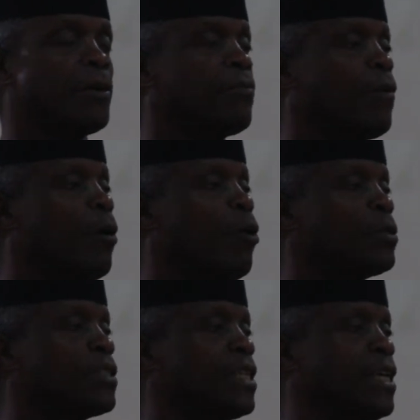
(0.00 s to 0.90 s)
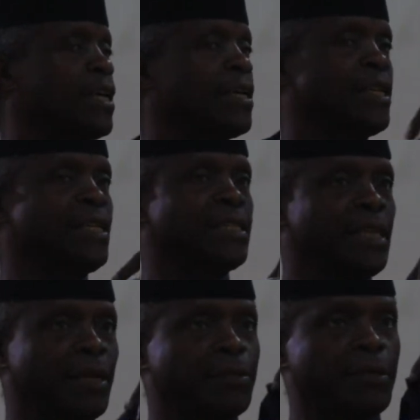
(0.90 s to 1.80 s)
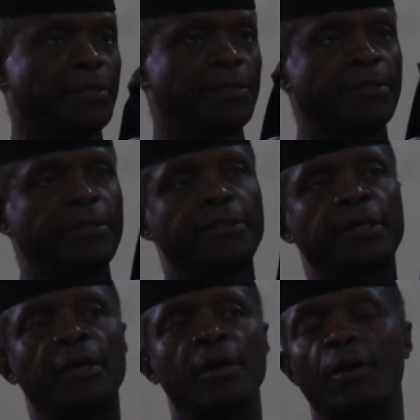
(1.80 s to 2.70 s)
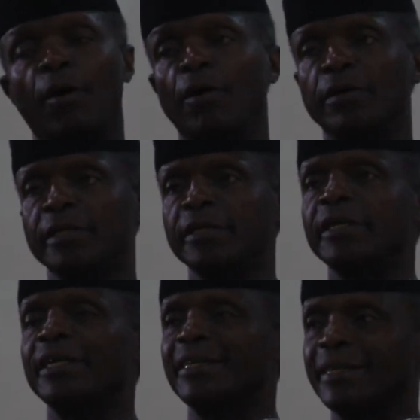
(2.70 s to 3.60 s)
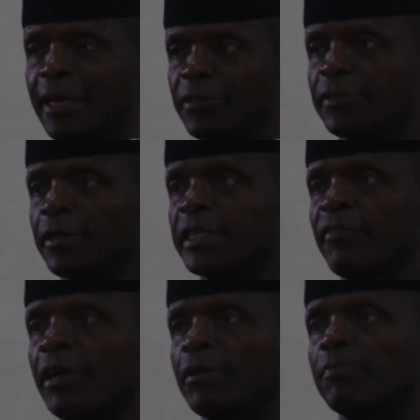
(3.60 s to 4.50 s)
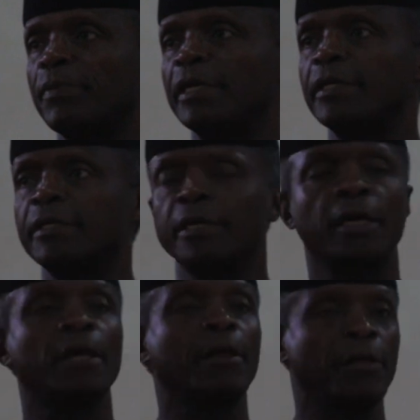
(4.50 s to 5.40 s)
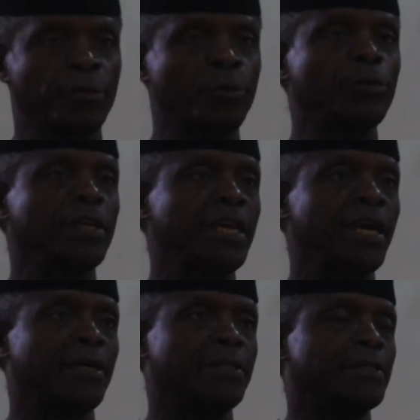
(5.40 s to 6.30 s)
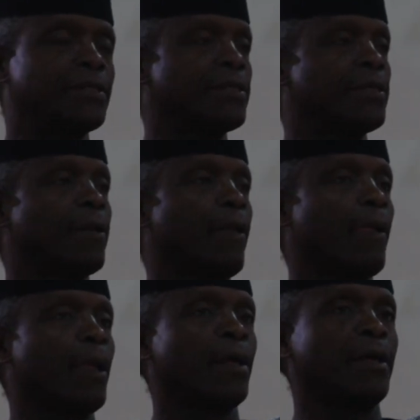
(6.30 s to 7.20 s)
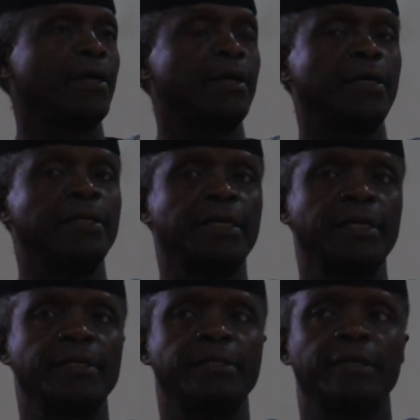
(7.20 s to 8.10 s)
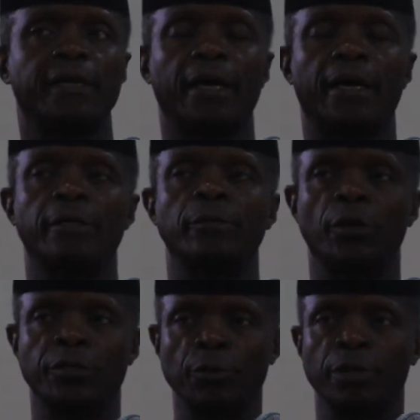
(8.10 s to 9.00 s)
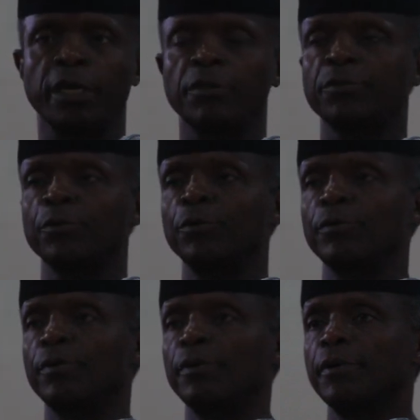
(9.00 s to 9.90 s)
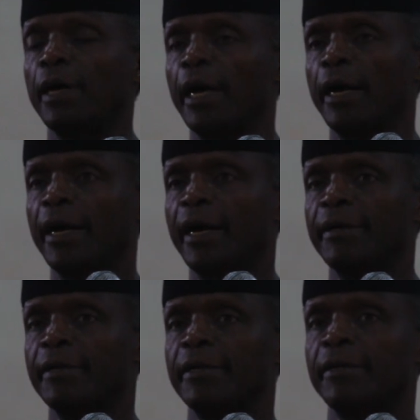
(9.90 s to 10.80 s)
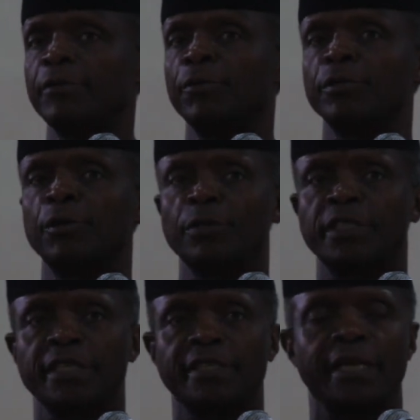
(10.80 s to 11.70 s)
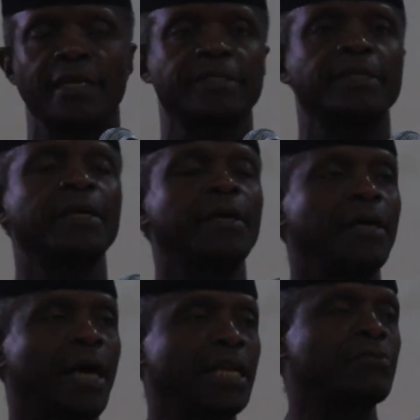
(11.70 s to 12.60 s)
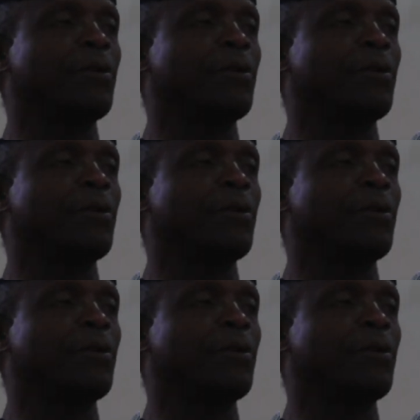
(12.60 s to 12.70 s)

for hosting these lectures on national development through the years. Indeed, uh, just looking through, uh, you will notice that as